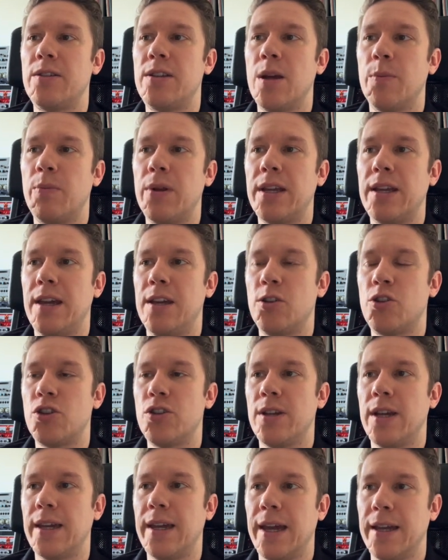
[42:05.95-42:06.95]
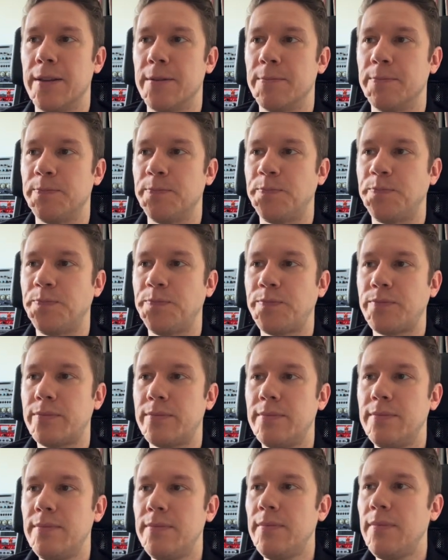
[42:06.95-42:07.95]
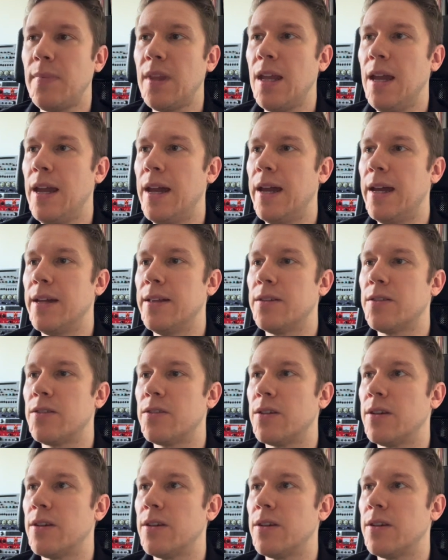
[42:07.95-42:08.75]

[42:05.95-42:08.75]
the application again. And